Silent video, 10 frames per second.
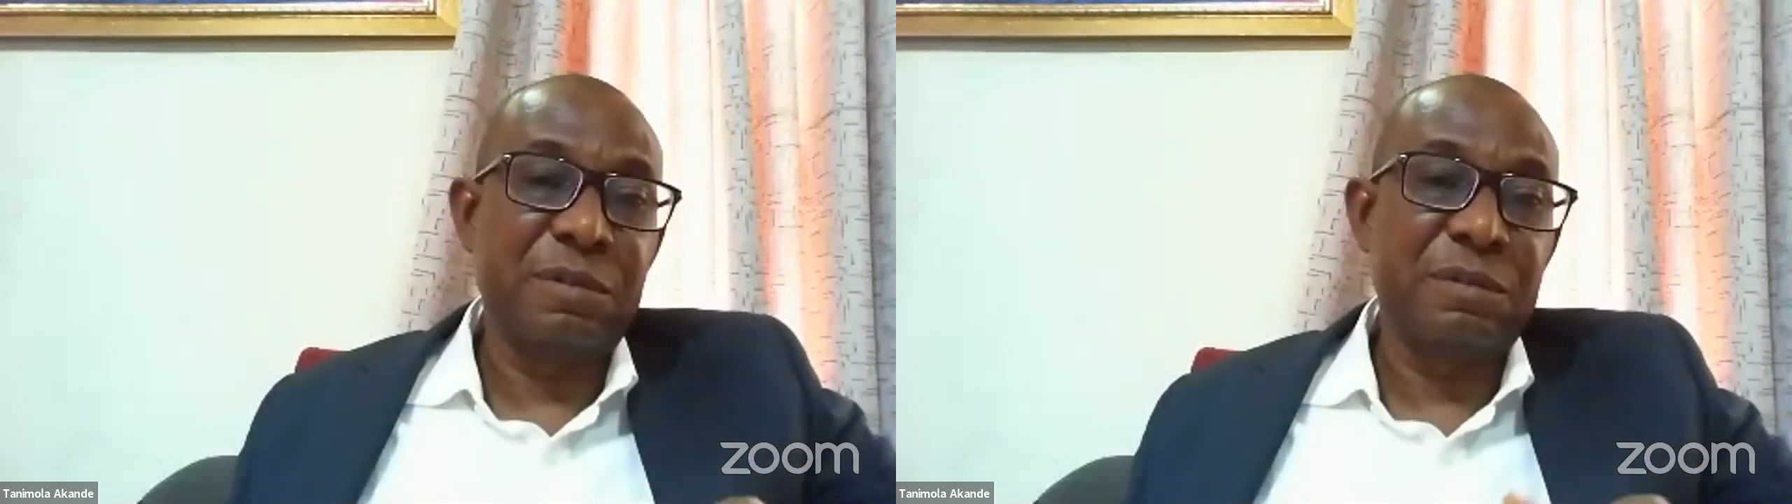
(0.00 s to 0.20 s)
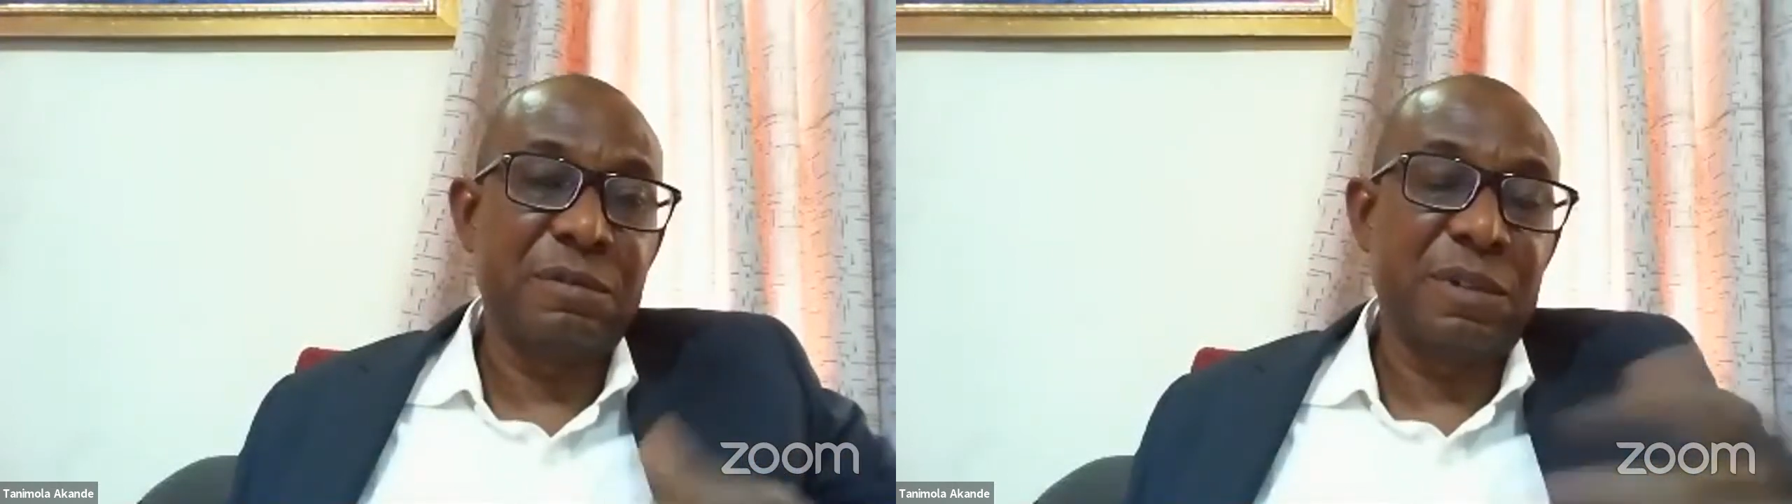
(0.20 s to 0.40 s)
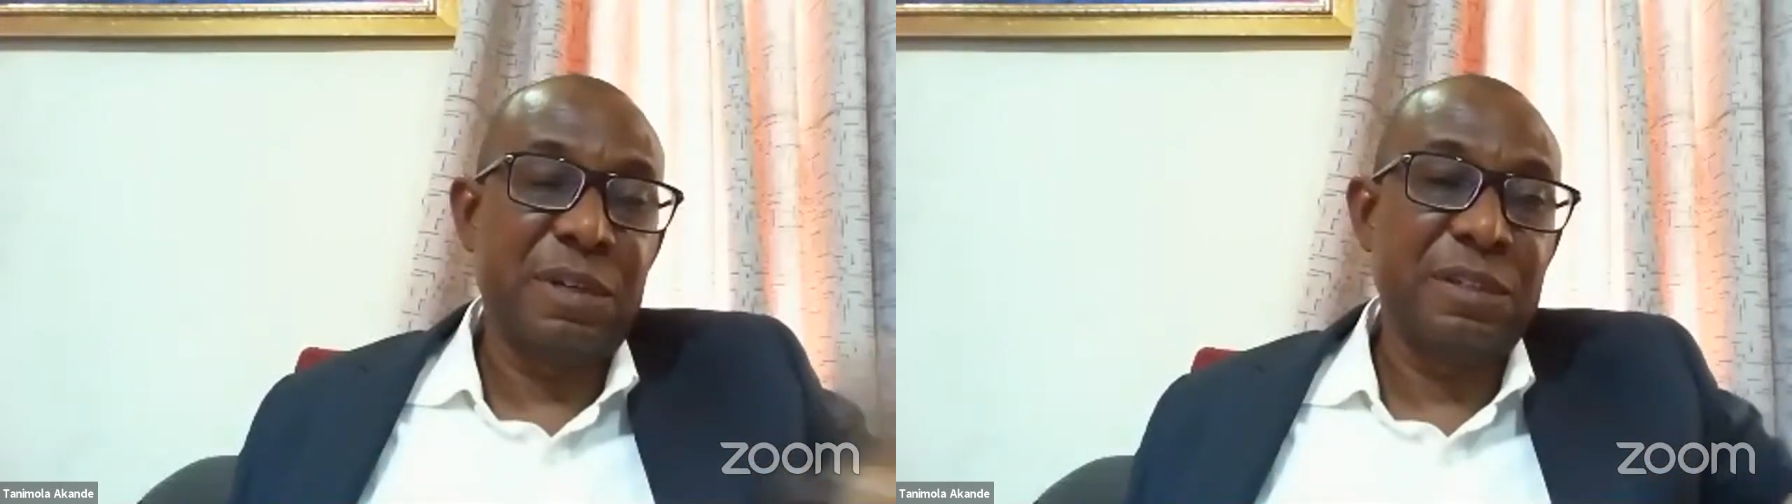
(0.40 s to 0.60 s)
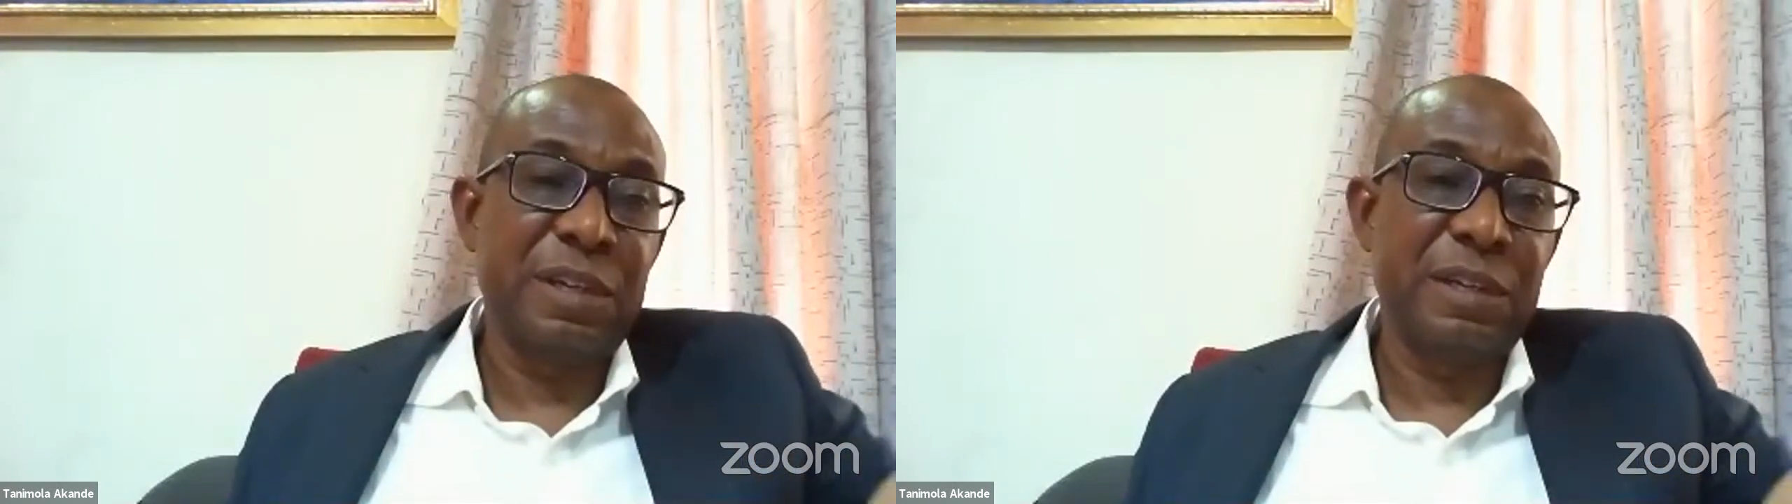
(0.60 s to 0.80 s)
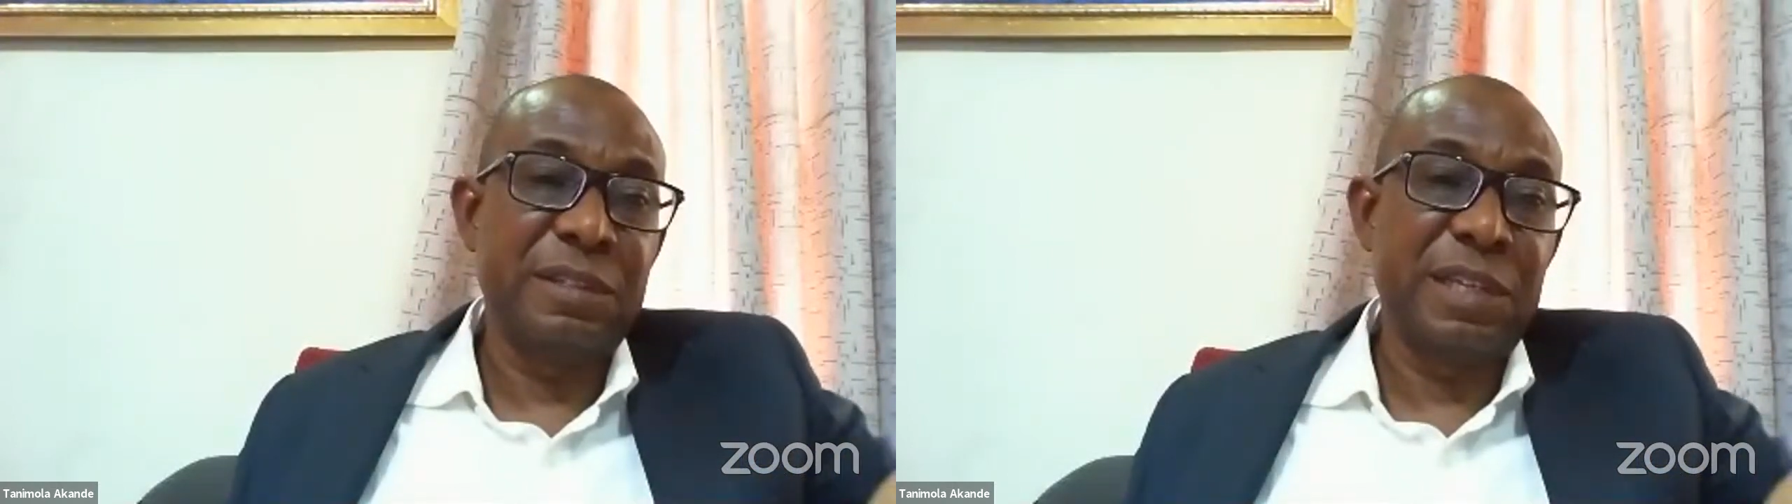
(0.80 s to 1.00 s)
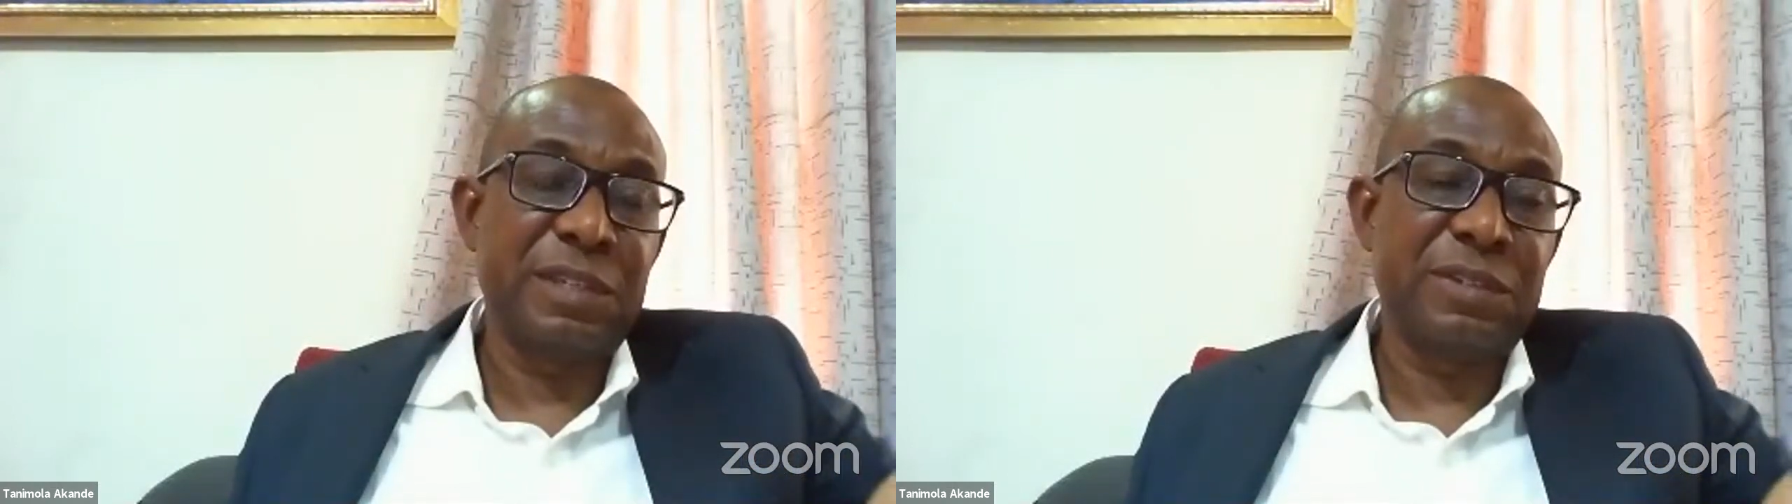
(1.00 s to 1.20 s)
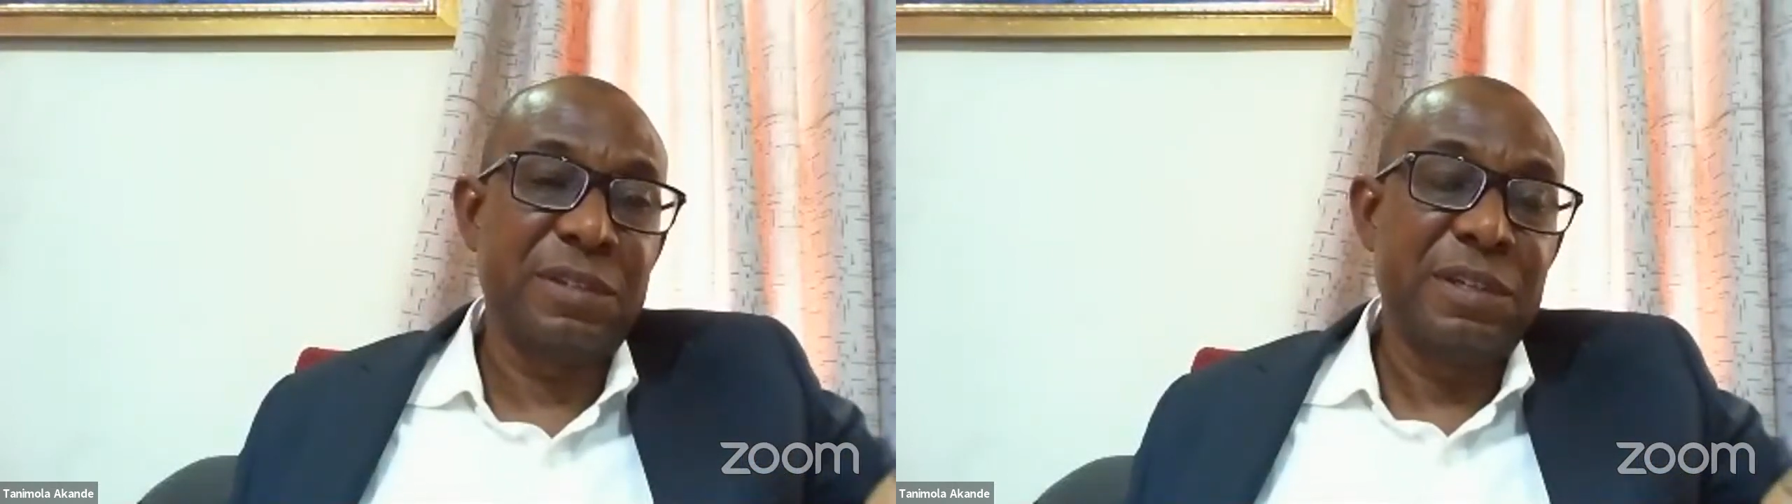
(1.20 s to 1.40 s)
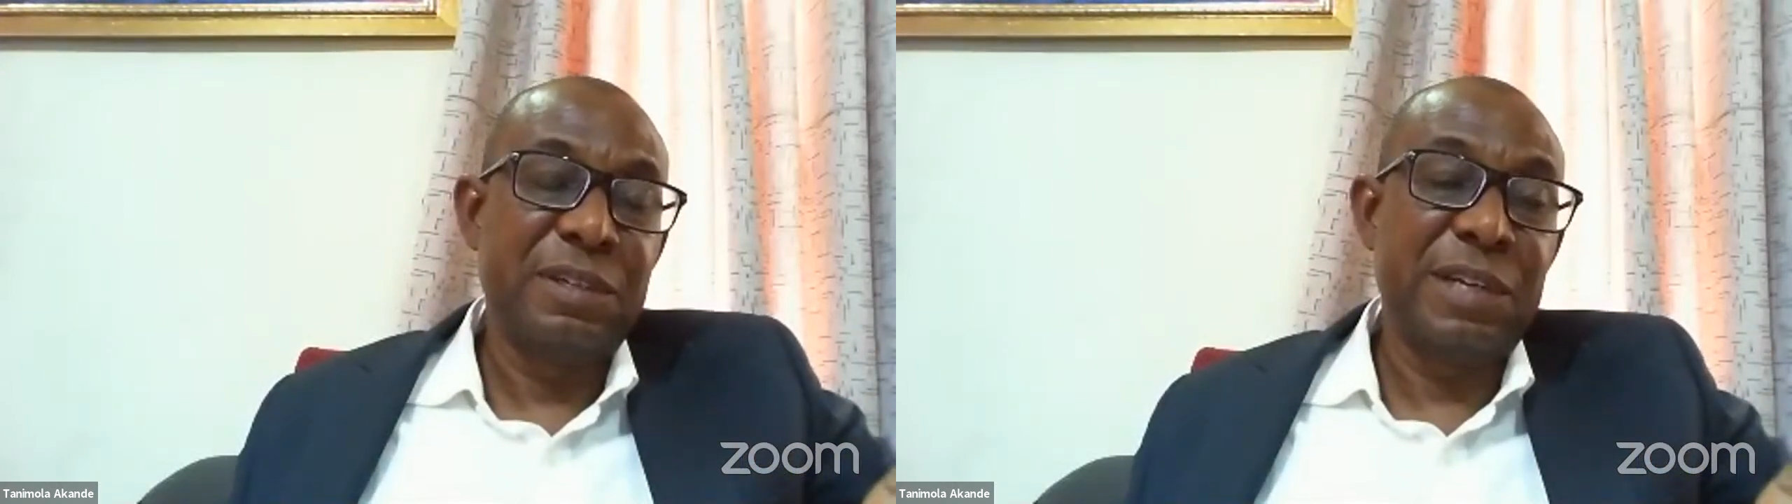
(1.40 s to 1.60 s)
on death
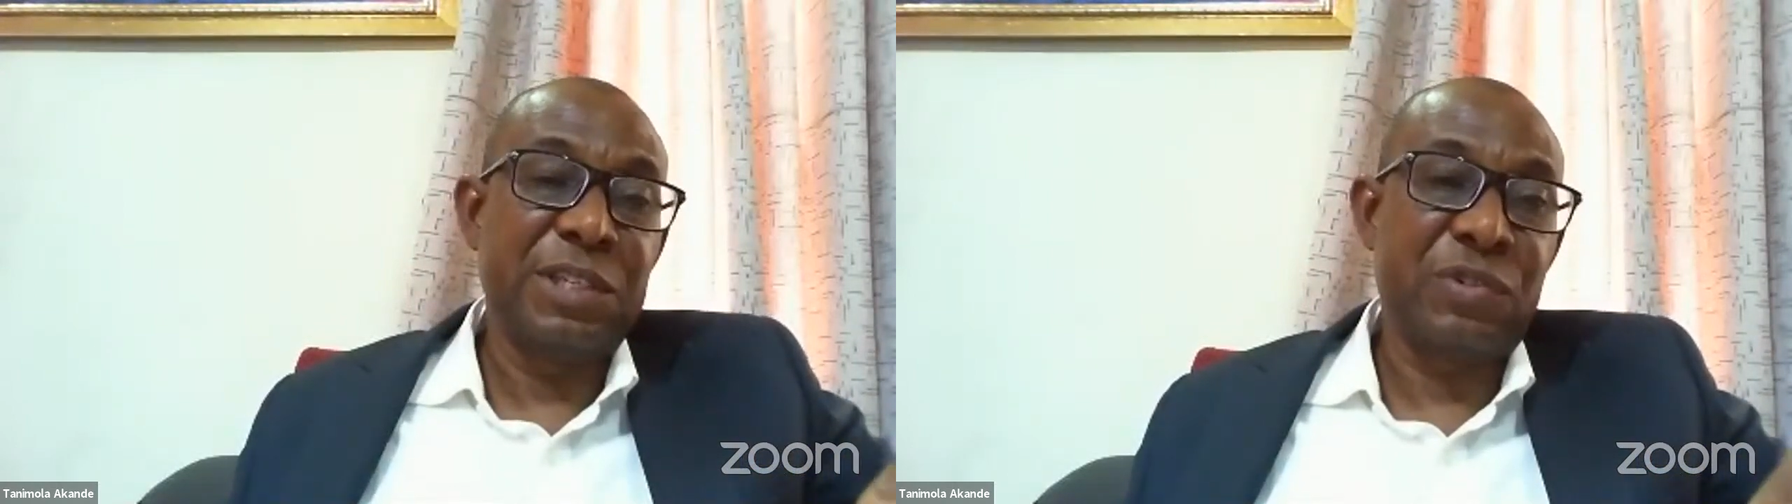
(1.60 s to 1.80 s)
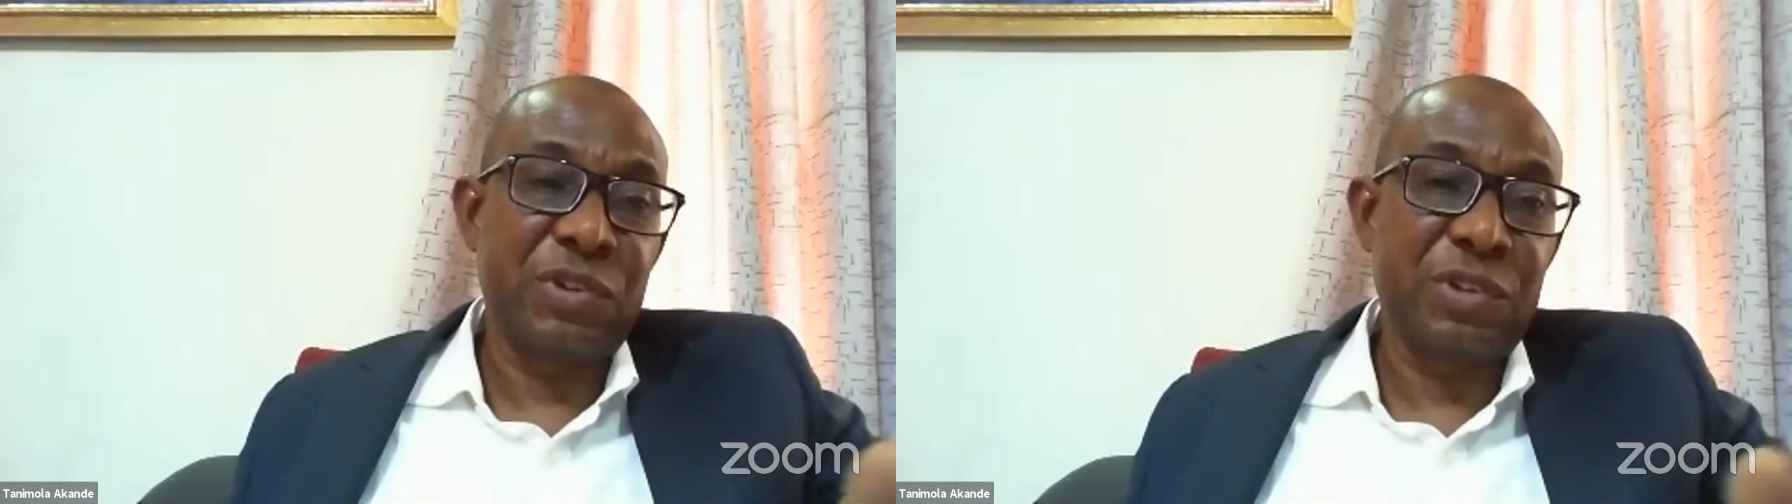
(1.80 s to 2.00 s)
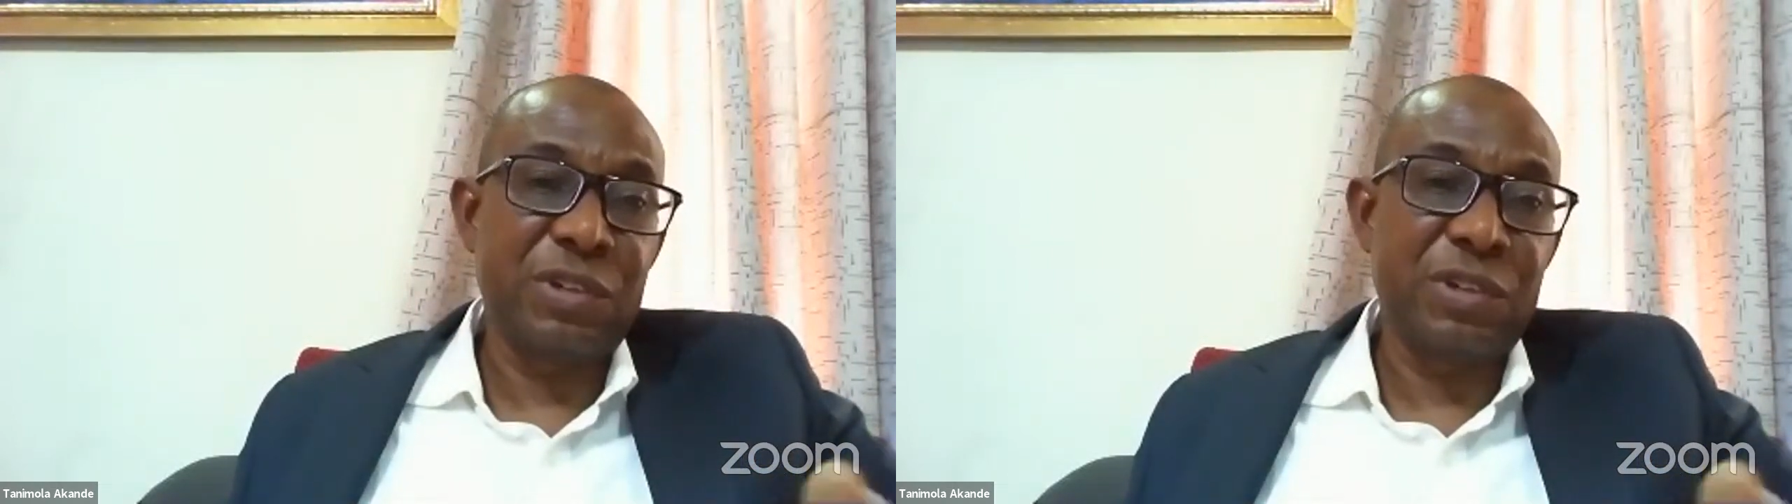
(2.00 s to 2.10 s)
registration